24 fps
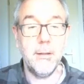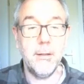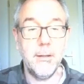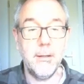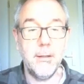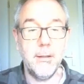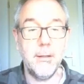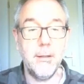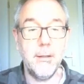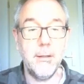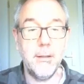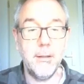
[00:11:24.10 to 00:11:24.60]

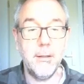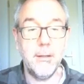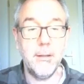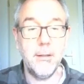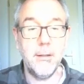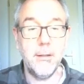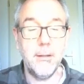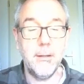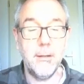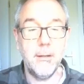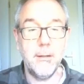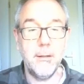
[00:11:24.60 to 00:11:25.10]

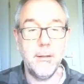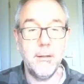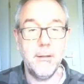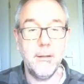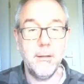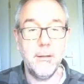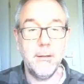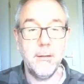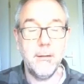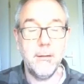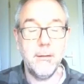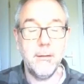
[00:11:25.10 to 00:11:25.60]

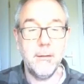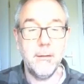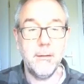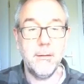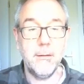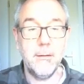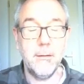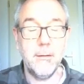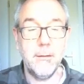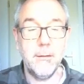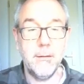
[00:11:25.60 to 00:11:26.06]
(no one is talking)